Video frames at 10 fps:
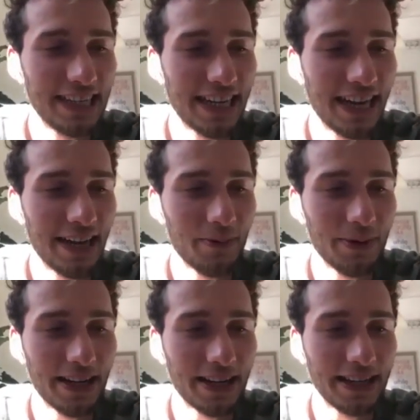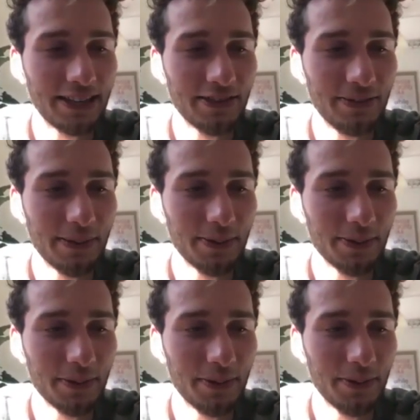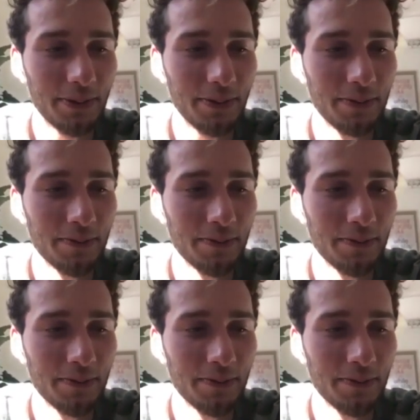that we engage with people who